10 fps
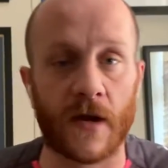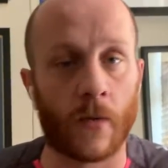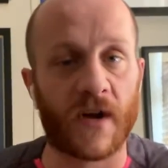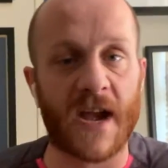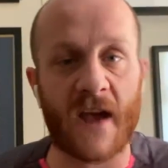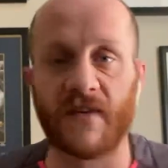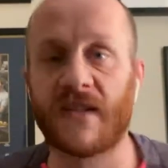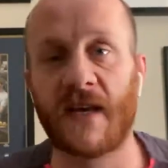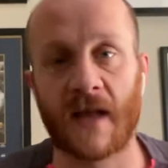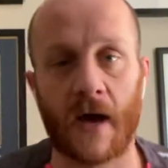I would never
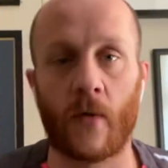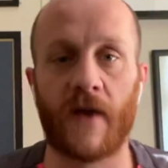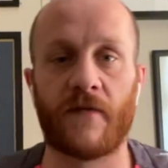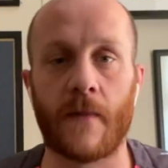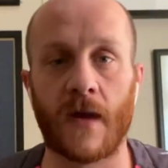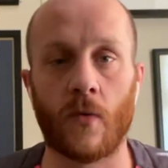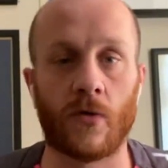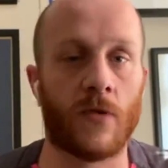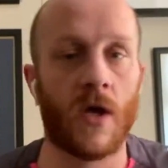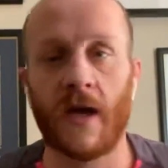take that away from
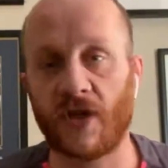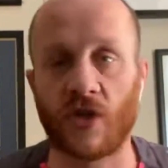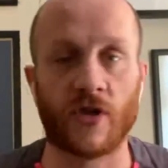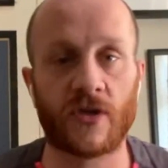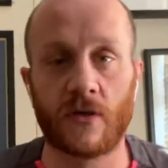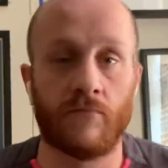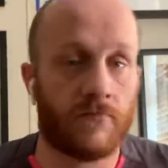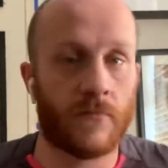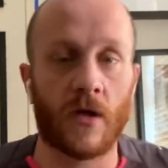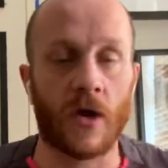anyone. It's just,
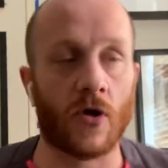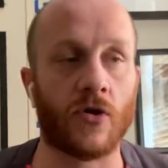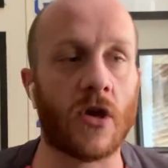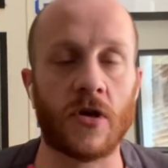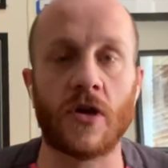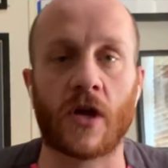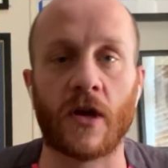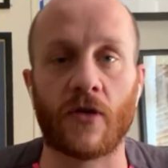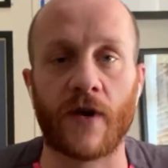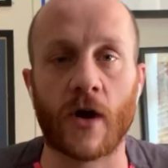you can
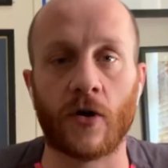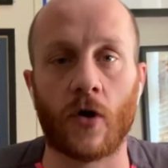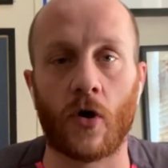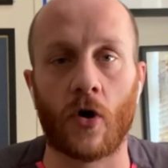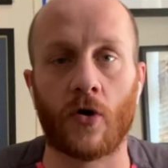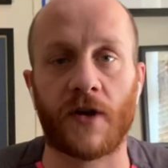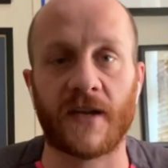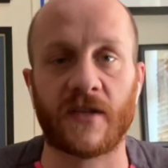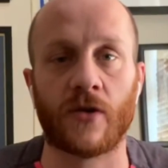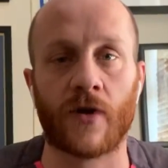agree or
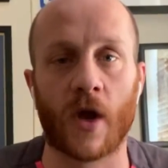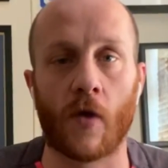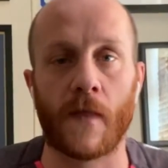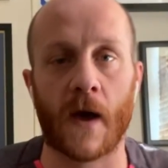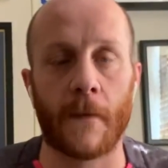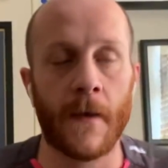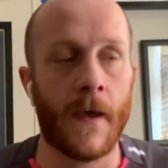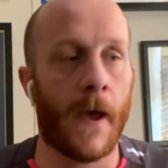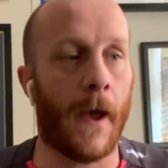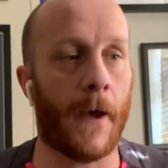disagree on that.
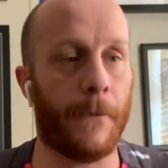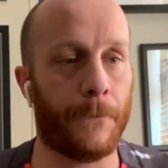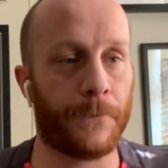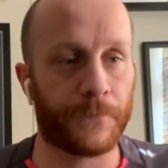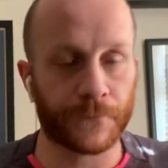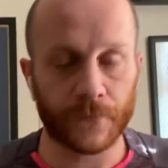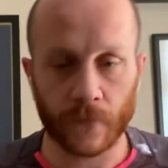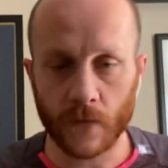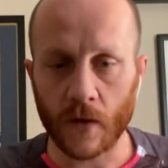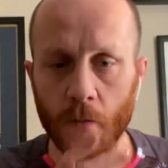
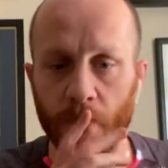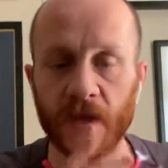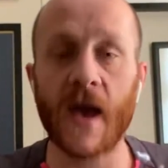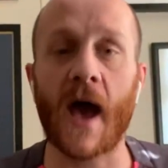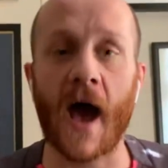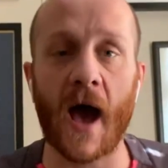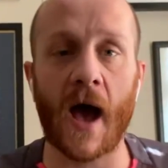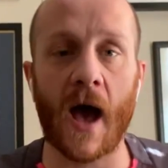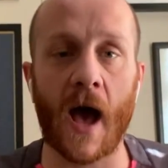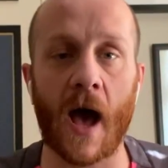But yeah,
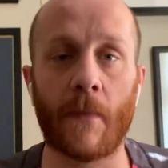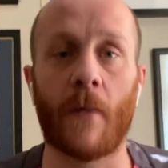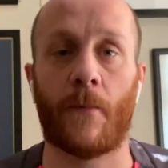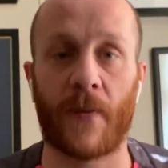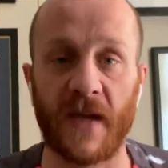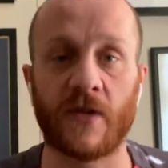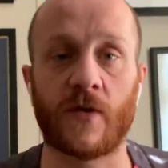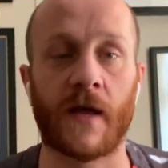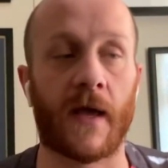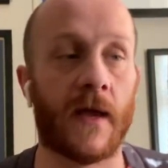I'm at peace
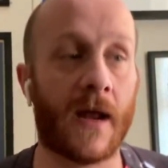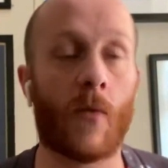with it.